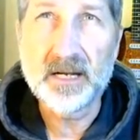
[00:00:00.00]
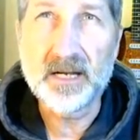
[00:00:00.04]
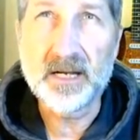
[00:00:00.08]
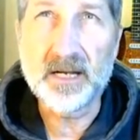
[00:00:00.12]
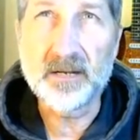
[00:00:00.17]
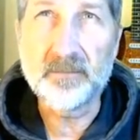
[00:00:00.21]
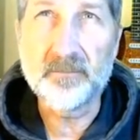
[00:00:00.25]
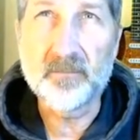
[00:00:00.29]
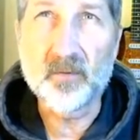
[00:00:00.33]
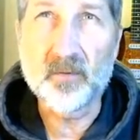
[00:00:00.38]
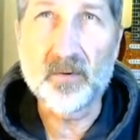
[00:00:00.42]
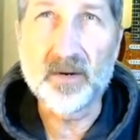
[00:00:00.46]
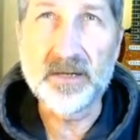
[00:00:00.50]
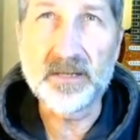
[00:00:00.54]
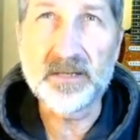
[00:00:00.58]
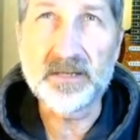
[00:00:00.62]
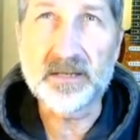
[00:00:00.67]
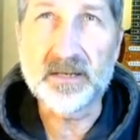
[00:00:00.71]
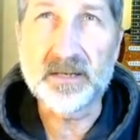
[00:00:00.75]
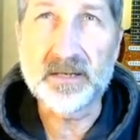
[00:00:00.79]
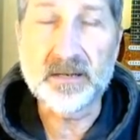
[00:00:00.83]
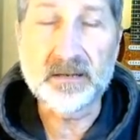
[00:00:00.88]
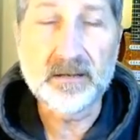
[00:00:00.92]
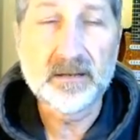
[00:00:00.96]
points.
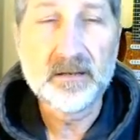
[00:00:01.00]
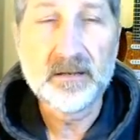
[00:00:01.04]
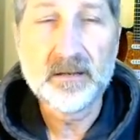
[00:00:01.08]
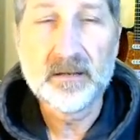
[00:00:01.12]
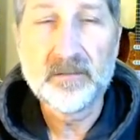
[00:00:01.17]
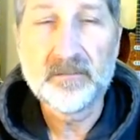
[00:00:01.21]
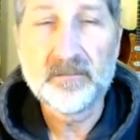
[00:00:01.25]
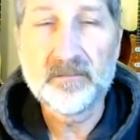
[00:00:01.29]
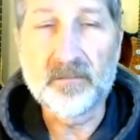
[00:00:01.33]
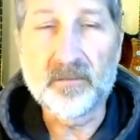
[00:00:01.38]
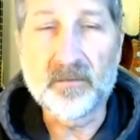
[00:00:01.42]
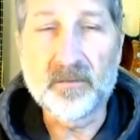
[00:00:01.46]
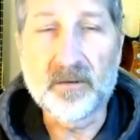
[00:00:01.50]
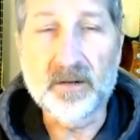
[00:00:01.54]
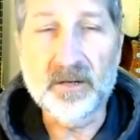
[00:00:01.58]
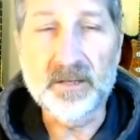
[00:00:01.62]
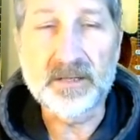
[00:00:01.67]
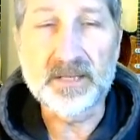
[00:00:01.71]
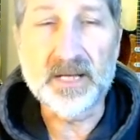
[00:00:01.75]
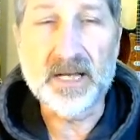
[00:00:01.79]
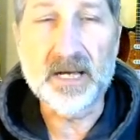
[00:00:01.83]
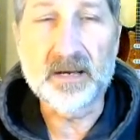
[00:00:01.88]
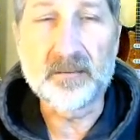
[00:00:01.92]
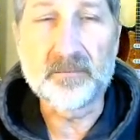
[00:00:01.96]
Like, for
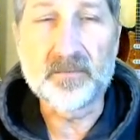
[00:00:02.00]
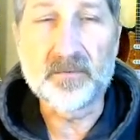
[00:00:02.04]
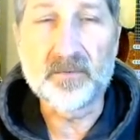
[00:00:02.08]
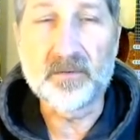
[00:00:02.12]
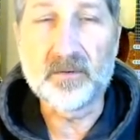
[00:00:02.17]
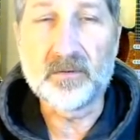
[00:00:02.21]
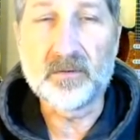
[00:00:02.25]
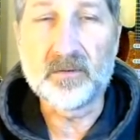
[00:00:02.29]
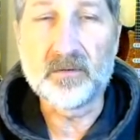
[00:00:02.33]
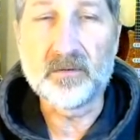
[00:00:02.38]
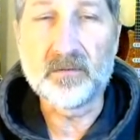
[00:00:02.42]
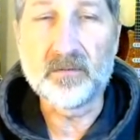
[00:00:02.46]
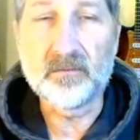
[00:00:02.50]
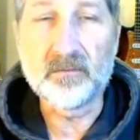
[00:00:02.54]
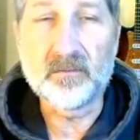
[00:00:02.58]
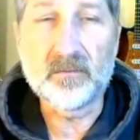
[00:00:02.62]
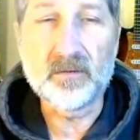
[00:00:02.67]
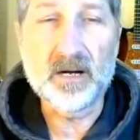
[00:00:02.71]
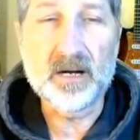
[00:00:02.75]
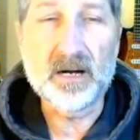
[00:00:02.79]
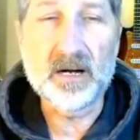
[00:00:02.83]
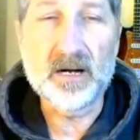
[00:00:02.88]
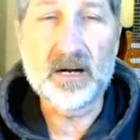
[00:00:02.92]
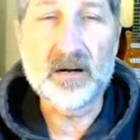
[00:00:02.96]
example,
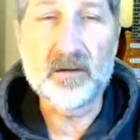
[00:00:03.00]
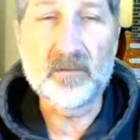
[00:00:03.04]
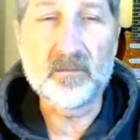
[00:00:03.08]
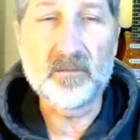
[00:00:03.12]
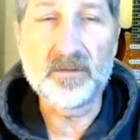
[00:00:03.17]
we'll